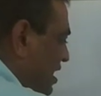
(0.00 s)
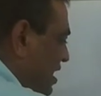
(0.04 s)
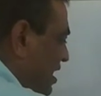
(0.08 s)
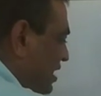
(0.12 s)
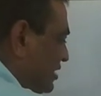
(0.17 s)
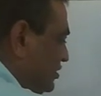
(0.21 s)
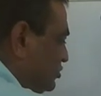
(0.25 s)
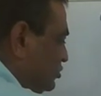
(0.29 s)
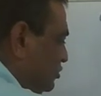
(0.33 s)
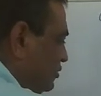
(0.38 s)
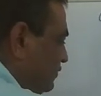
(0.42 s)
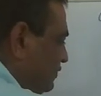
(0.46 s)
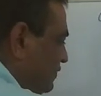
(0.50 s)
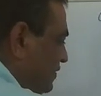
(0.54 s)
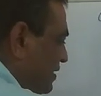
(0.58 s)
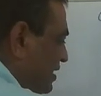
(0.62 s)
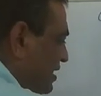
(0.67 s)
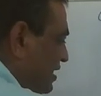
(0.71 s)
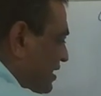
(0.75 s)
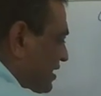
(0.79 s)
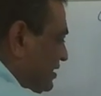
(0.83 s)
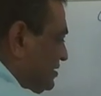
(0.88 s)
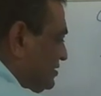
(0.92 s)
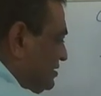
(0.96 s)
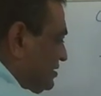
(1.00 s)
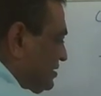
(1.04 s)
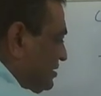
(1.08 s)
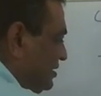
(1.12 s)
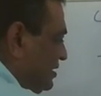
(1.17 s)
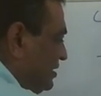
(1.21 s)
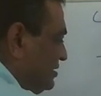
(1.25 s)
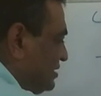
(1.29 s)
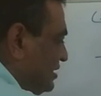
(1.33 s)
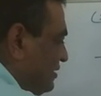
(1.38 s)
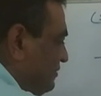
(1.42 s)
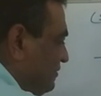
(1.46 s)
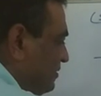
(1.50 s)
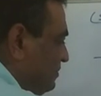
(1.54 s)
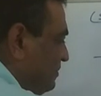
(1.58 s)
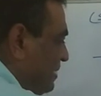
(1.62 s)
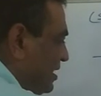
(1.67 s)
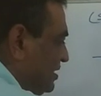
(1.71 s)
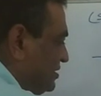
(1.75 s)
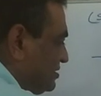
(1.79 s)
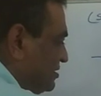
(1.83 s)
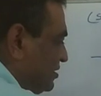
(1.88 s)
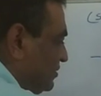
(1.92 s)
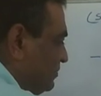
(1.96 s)
h of s is given
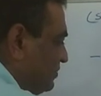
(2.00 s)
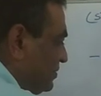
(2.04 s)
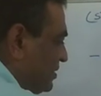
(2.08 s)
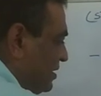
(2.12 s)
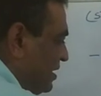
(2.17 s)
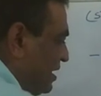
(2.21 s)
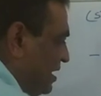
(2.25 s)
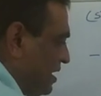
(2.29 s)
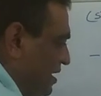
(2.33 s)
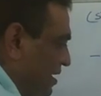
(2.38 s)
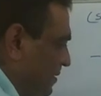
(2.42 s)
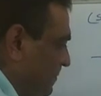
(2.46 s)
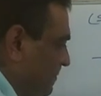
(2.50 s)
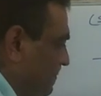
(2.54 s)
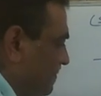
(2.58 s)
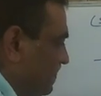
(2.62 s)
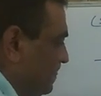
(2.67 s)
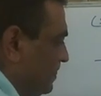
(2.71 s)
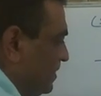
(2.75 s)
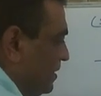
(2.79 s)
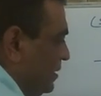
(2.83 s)
by some k